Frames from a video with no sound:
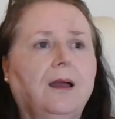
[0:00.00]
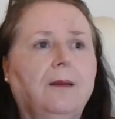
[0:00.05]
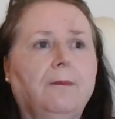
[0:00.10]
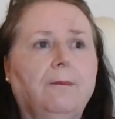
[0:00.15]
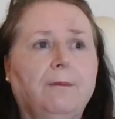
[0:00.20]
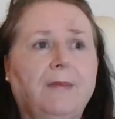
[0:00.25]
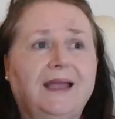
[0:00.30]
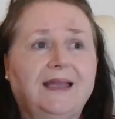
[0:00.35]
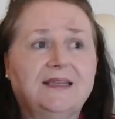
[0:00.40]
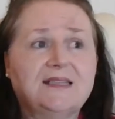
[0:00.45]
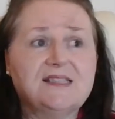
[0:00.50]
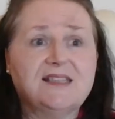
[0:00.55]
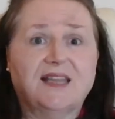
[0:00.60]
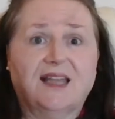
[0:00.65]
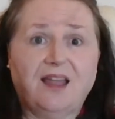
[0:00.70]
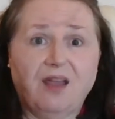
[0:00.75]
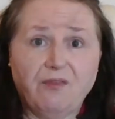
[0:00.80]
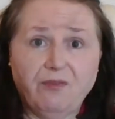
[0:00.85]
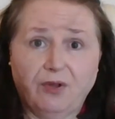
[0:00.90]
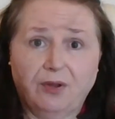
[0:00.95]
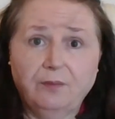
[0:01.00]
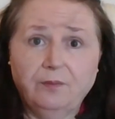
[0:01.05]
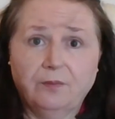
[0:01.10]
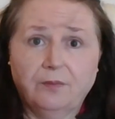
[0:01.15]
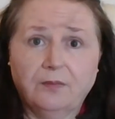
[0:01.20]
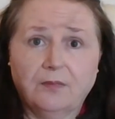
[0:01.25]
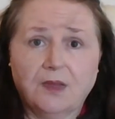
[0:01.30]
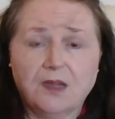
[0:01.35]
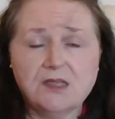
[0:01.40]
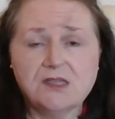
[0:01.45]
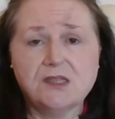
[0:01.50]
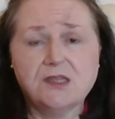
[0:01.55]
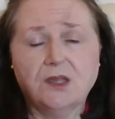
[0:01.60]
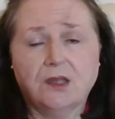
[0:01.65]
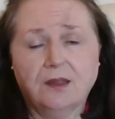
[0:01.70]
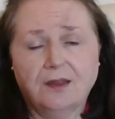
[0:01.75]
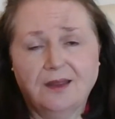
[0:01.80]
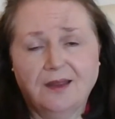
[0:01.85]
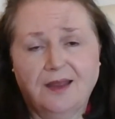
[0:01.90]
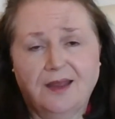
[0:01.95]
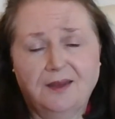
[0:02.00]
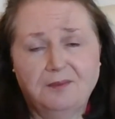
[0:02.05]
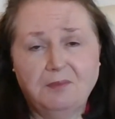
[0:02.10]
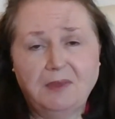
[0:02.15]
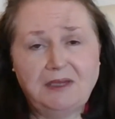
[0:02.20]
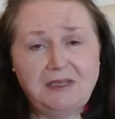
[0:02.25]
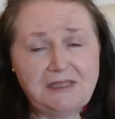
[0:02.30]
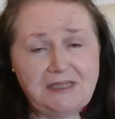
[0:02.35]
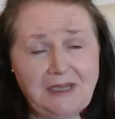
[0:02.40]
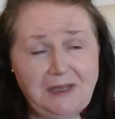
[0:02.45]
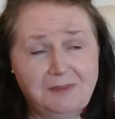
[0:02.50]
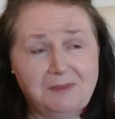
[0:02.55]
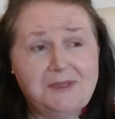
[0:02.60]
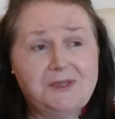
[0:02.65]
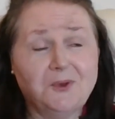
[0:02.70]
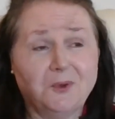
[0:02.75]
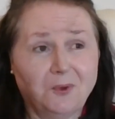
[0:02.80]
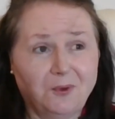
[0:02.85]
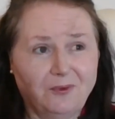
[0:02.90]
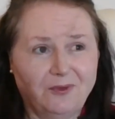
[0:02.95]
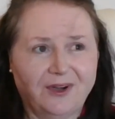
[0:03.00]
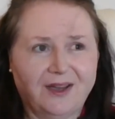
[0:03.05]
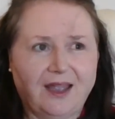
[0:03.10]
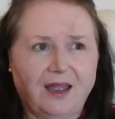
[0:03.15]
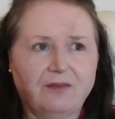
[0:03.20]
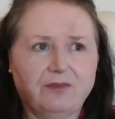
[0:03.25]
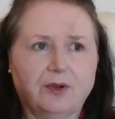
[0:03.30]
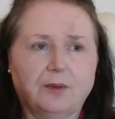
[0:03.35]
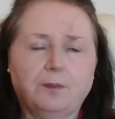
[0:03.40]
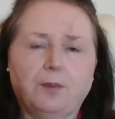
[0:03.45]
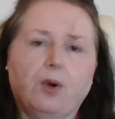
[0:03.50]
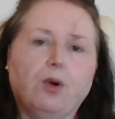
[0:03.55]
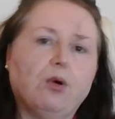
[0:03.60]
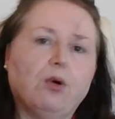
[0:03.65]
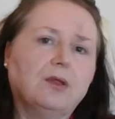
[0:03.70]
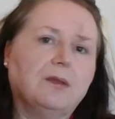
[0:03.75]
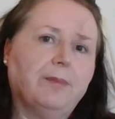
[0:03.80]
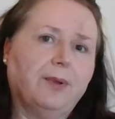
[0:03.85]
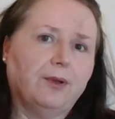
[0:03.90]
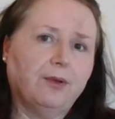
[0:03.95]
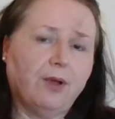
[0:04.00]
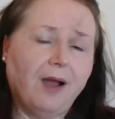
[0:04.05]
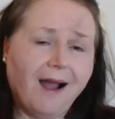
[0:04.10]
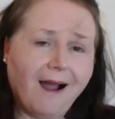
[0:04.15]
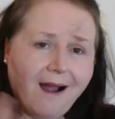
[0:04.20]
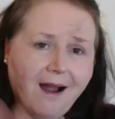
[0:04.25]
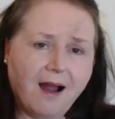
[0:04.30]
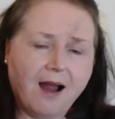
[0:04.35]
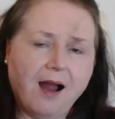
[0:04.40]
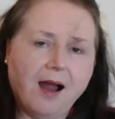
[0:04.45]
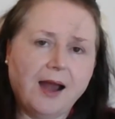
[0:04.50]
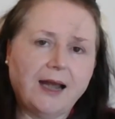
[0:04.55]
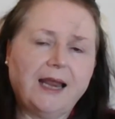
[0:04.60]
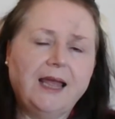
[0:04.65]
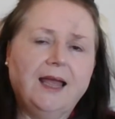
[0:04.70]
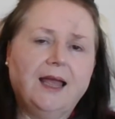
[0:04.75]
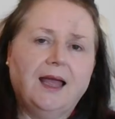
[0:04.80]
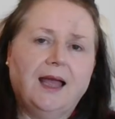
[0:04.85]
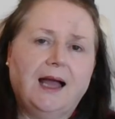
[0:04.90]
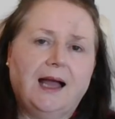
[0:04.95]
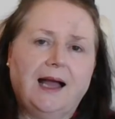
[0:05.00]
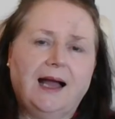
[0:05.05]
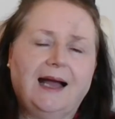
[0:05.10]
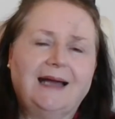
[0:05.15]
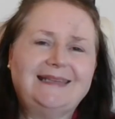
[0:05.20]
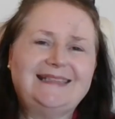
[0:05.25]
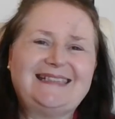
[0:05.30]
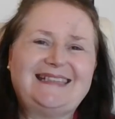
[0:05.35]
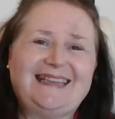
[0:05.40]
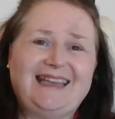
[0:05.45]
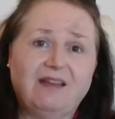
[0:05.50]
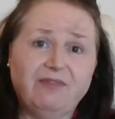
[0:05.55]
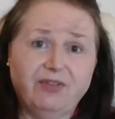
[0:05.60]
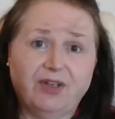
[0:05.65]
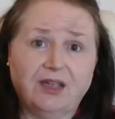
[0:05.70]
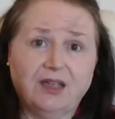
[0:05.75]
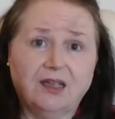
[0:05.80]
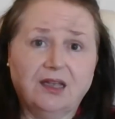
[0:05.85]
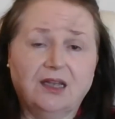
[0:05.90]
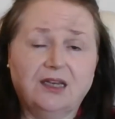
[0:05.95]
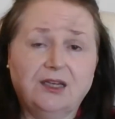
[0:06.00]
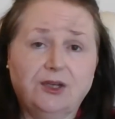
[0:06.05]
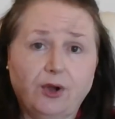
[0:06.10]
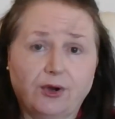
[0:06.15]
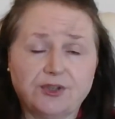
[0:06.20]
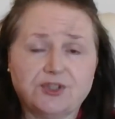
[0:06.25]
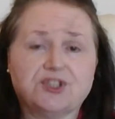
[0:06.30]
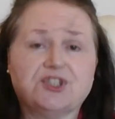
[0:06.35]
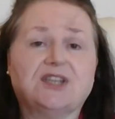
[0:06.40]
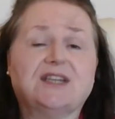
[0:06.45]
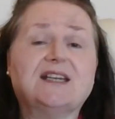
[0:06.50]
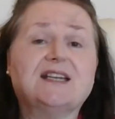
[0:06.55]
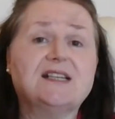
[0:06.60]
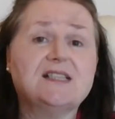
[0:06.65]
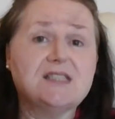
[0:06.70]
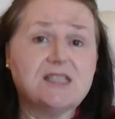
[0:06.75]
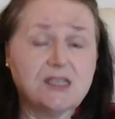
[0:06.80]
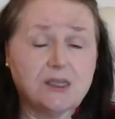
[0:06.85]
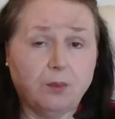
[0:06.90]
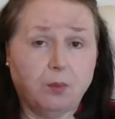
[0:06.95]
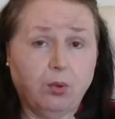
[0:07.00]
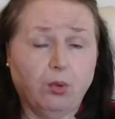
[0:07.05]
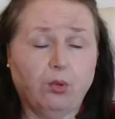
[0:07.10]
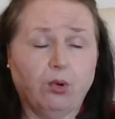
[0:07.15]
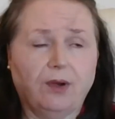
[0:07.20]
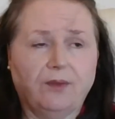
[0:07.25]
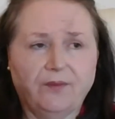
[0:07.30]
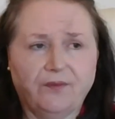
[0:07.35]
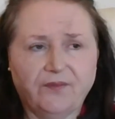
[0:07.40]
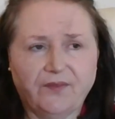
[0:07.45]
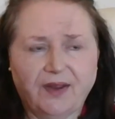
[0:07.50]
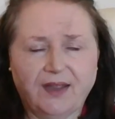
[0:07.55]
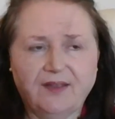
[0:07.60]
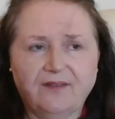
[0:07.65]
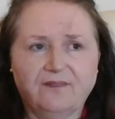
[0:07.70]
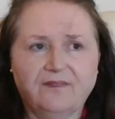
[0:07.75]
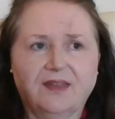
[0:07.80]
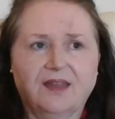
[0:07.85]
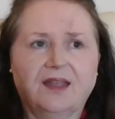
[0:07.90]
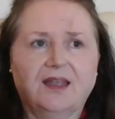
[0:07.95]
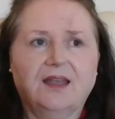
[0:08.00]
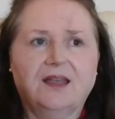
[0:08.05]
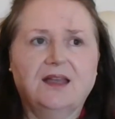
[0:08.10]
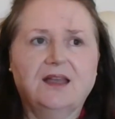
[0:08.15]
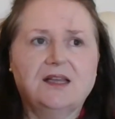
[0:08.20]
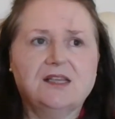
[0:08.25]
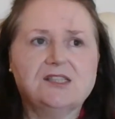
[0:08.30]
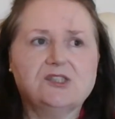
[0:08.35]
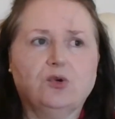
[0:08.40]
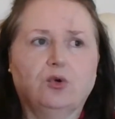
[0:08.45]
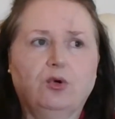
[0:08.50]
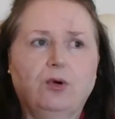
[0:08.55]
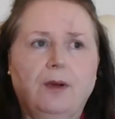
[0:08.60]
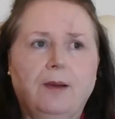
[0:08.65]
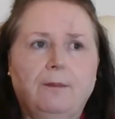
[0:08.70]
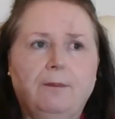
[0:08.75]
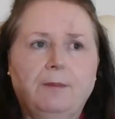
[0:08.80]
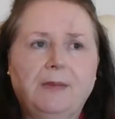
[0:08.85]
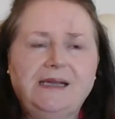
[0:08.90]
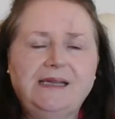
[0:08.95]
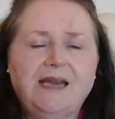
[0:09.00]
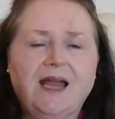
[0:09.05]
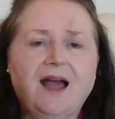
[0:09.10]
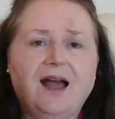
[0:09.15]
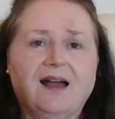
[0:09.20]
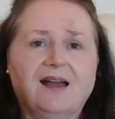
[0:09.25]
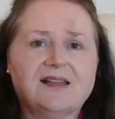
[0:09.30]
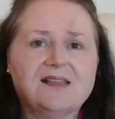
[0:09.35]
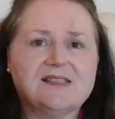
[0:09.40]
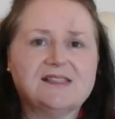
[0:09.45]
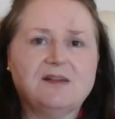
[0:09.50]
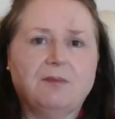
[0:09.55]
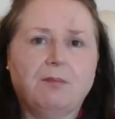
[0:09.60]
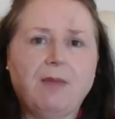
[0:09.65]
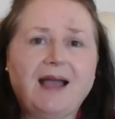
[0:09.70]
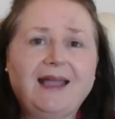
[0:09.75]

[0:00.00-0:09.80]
mine is the giver, and many times the overgiver, but all about heart and giving and nurturing and support, right? So my